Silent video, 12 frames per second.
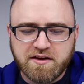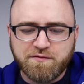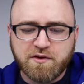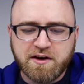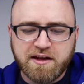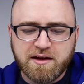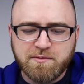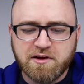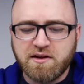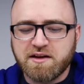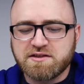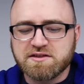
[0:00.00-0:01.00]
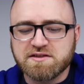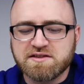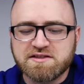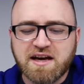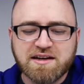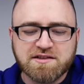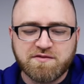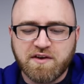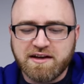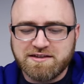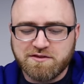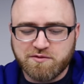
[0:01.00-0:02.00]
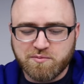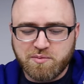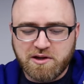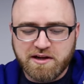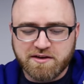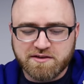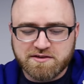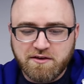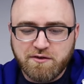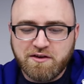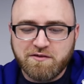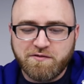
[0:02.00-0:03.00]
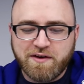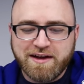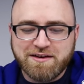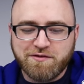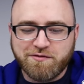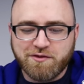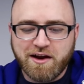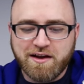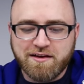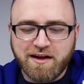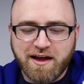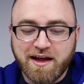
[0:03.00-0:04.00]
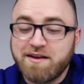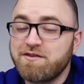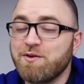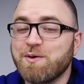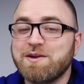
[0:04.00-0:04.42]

different game collections satisfy different players. You can find a friend and your